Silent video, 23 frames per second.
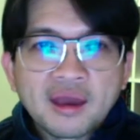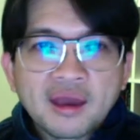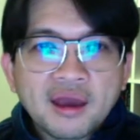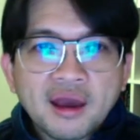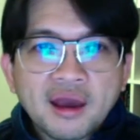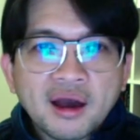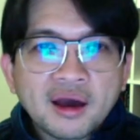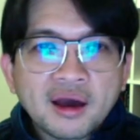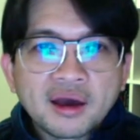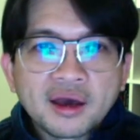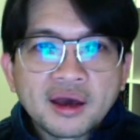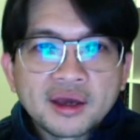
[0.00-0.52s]

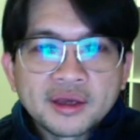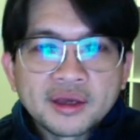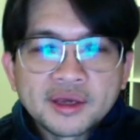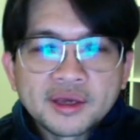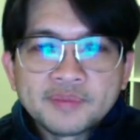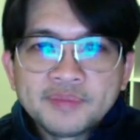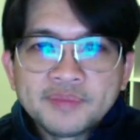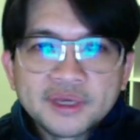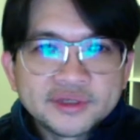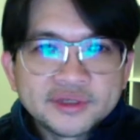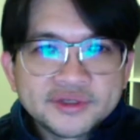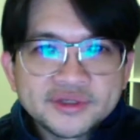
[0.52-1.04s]
I
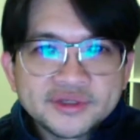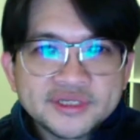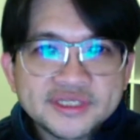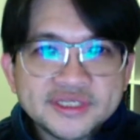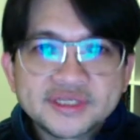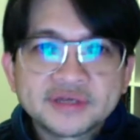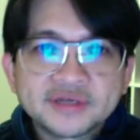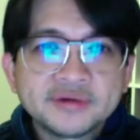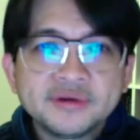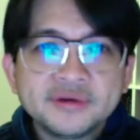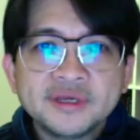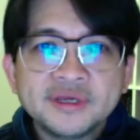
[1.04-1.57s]
beg to
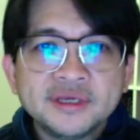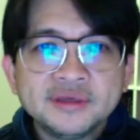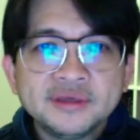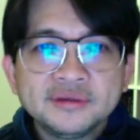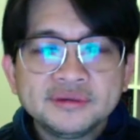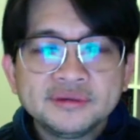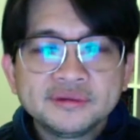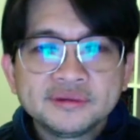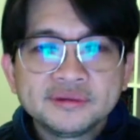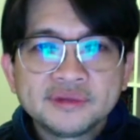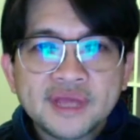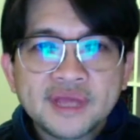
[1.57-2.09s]
disagree.
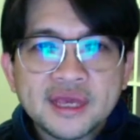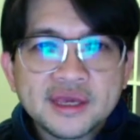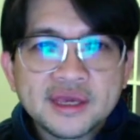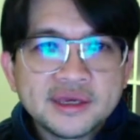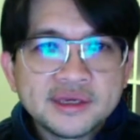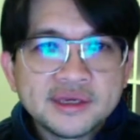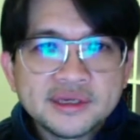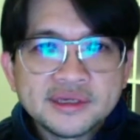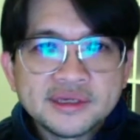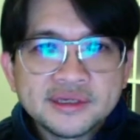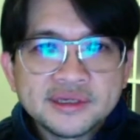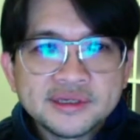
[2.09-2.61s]

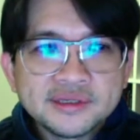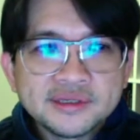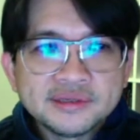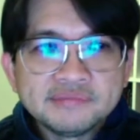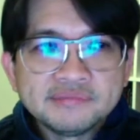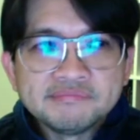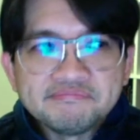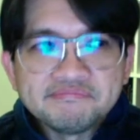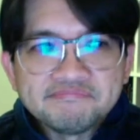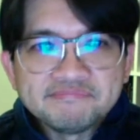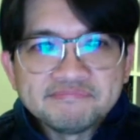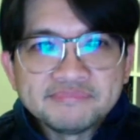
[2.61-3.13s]

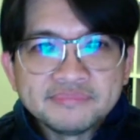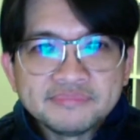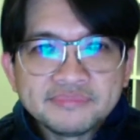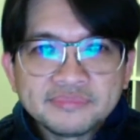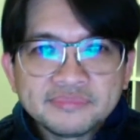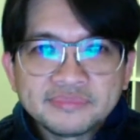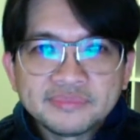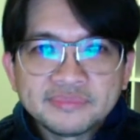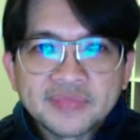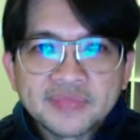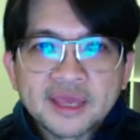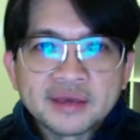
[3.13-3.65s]
And
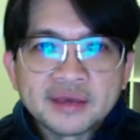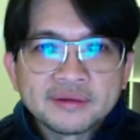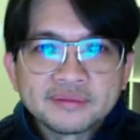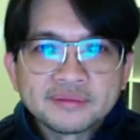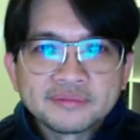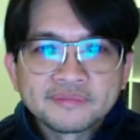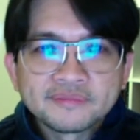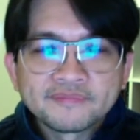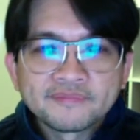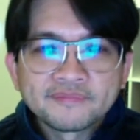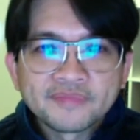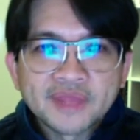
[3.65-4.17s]
yeah,
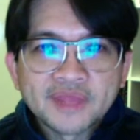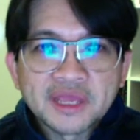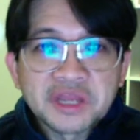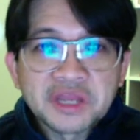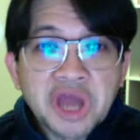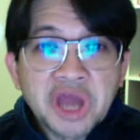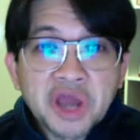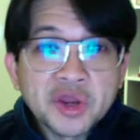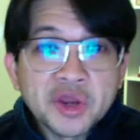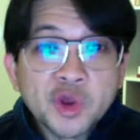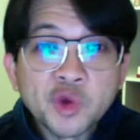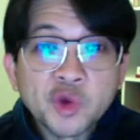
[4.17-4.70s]
and
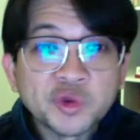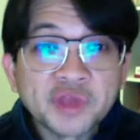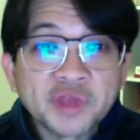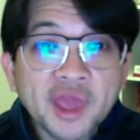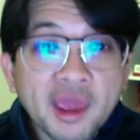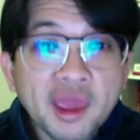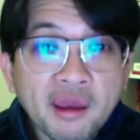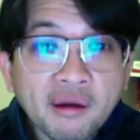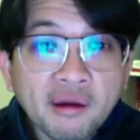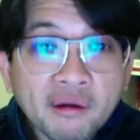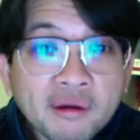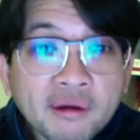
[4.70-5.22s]
I don't
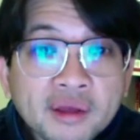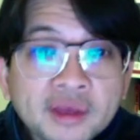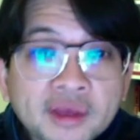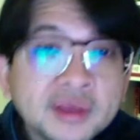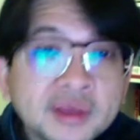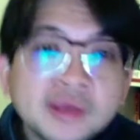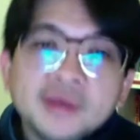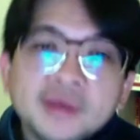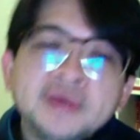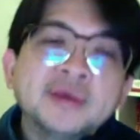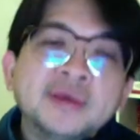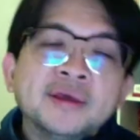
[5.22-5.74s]
care.
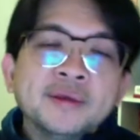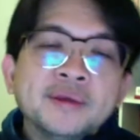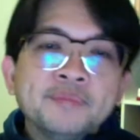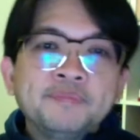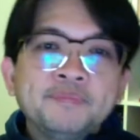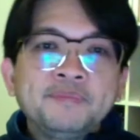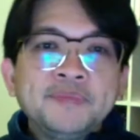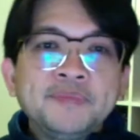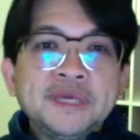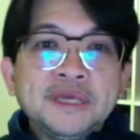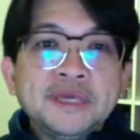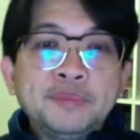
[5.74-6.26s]

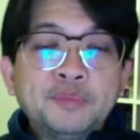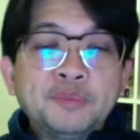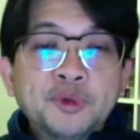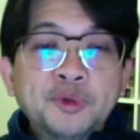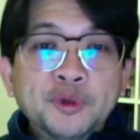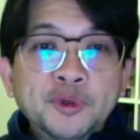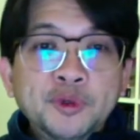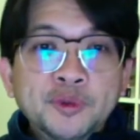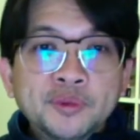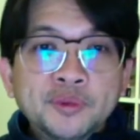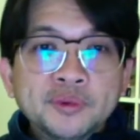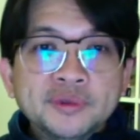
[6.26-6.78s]

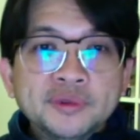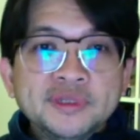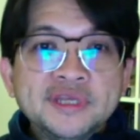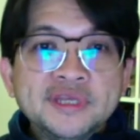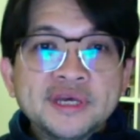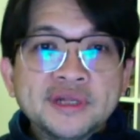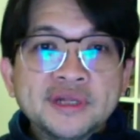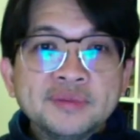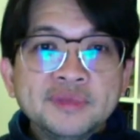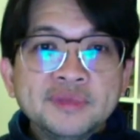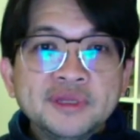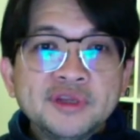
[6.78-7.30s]
People would
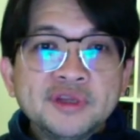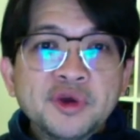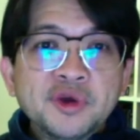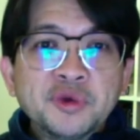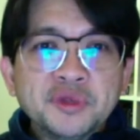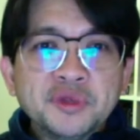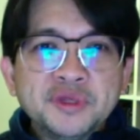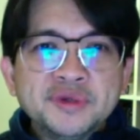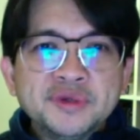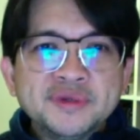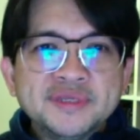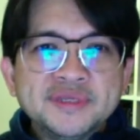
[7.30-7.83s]
tell me don't
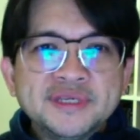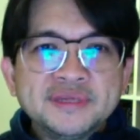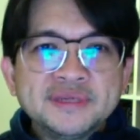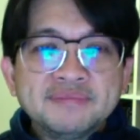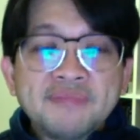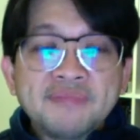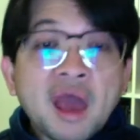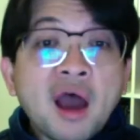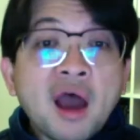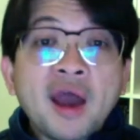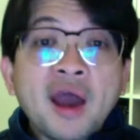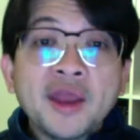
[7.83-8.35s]
use it.
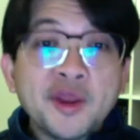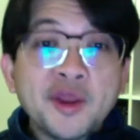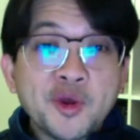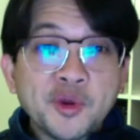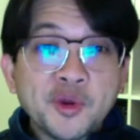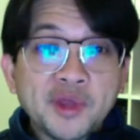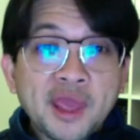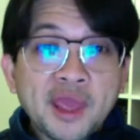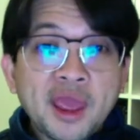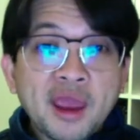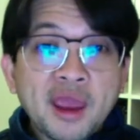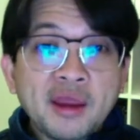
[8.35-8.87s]
I don't
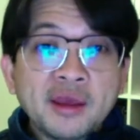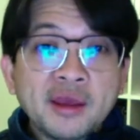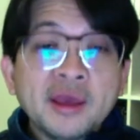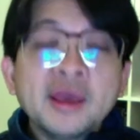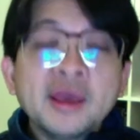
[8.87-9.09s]
care.